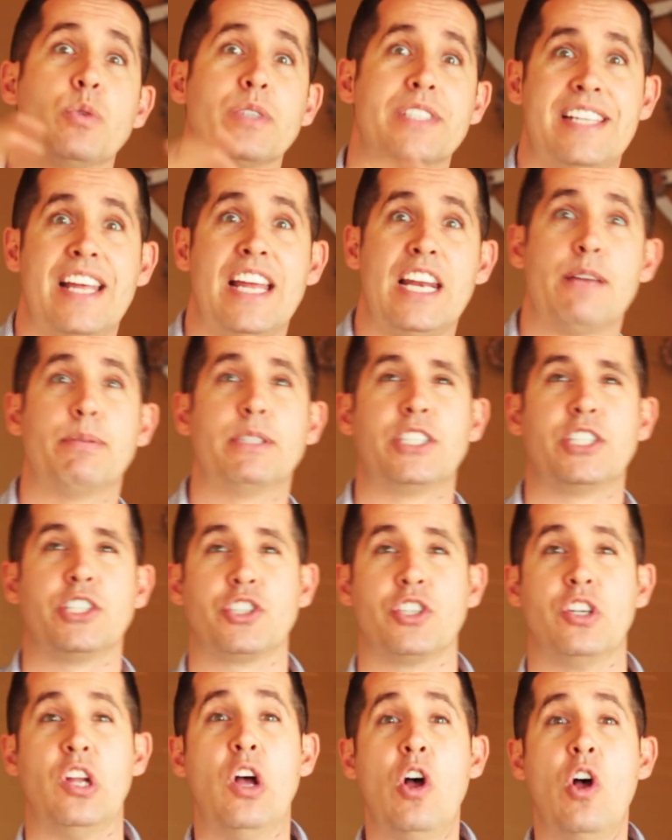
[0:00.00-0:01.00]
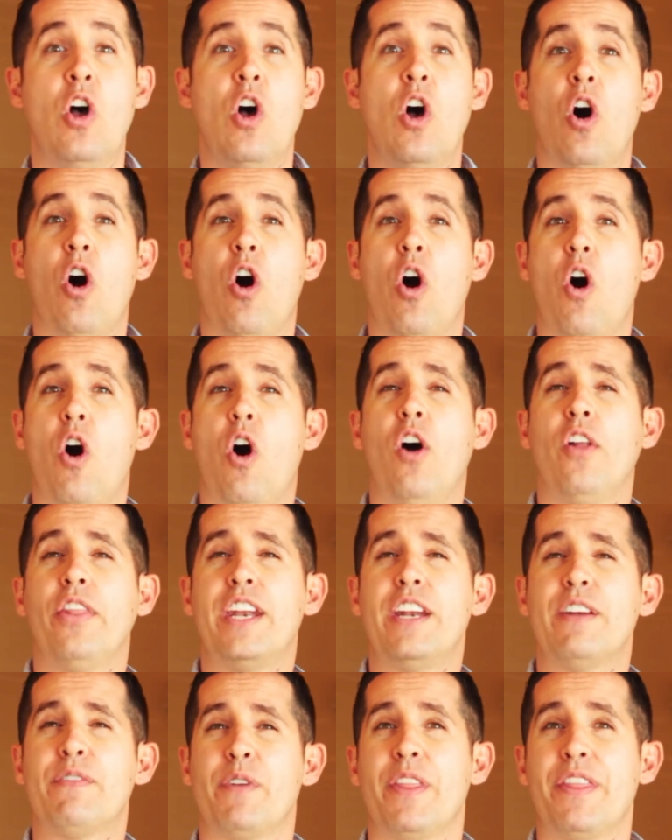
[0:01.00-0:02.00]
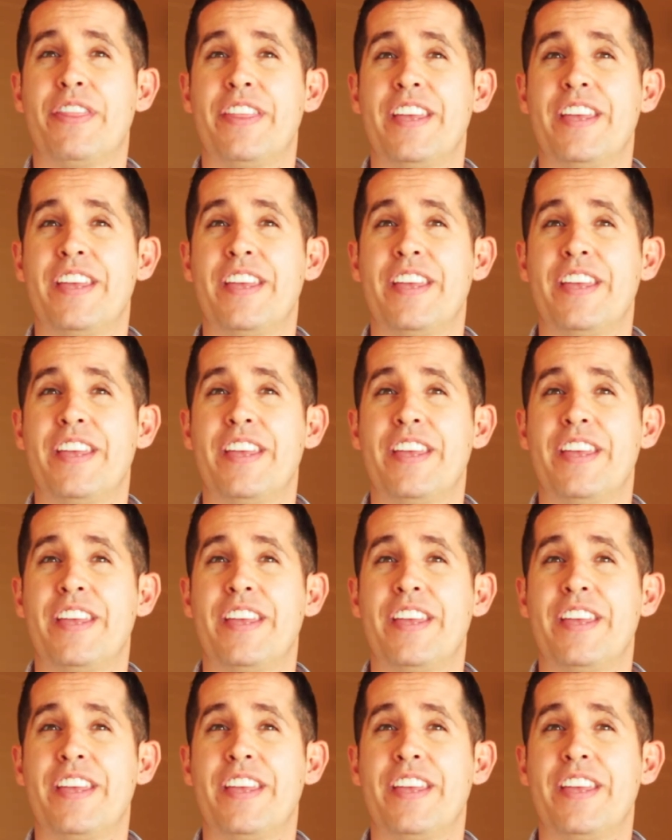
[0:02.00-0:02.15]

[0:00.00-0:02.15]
to a standing position, all the different